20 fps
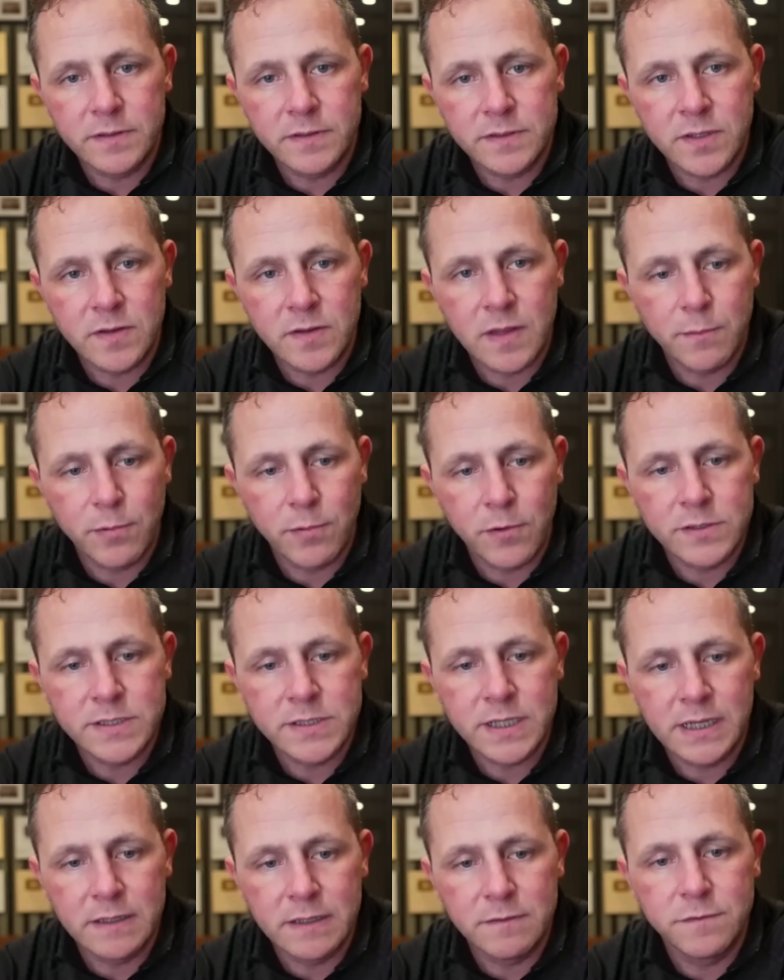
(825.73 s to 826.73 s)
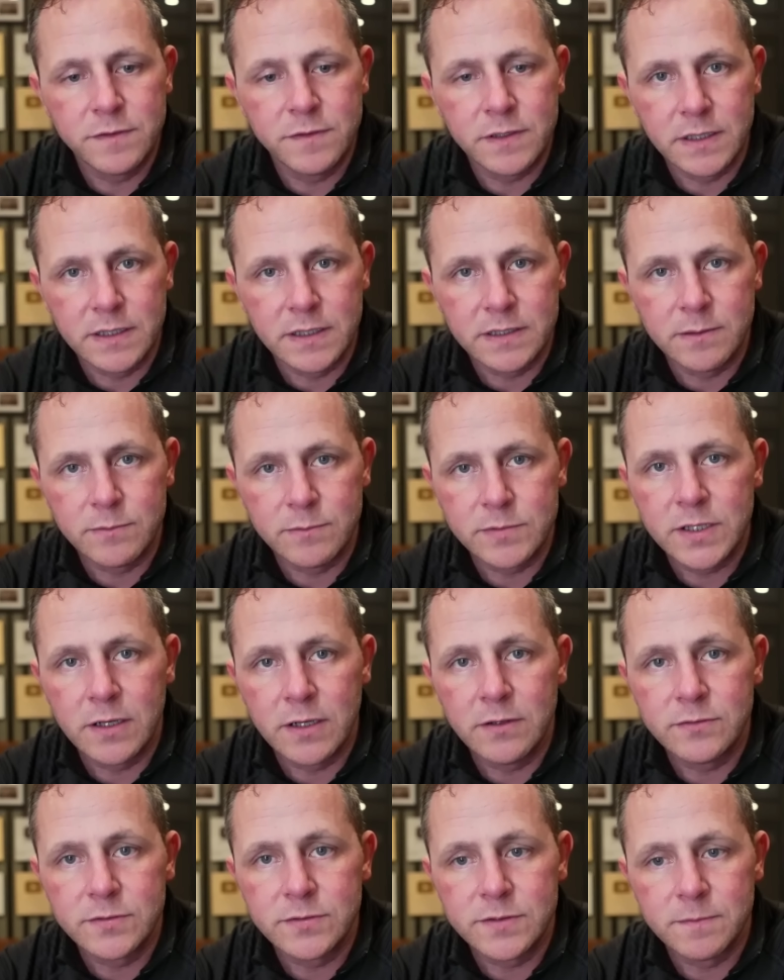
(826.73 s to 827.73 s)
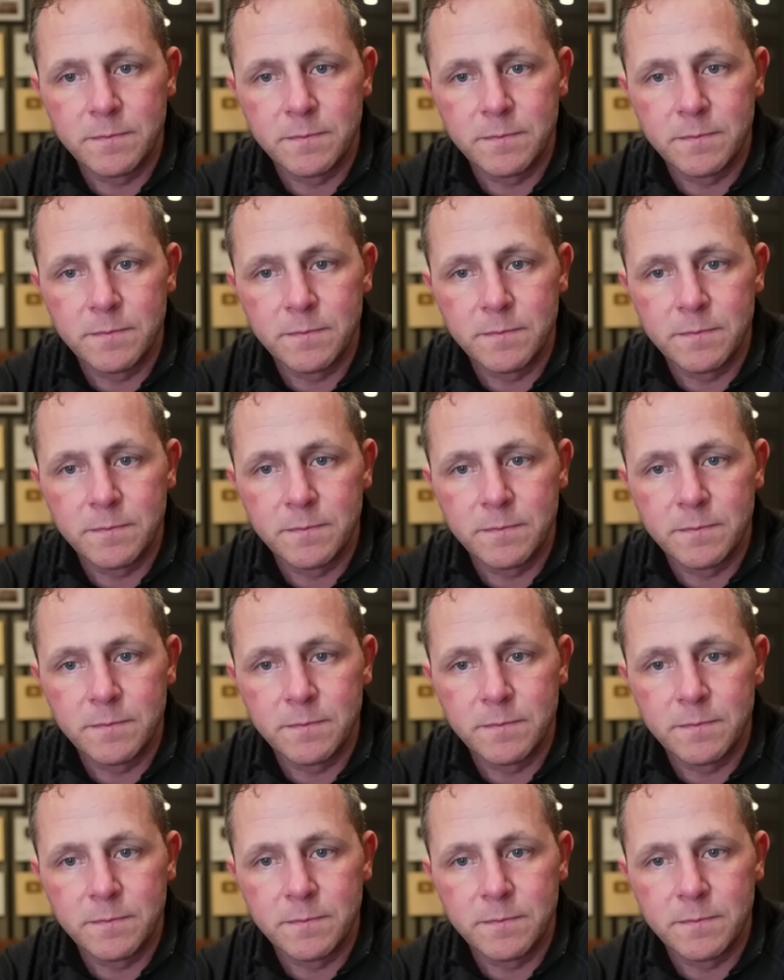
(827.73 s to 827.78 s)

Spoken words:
so that person can fill it themselves.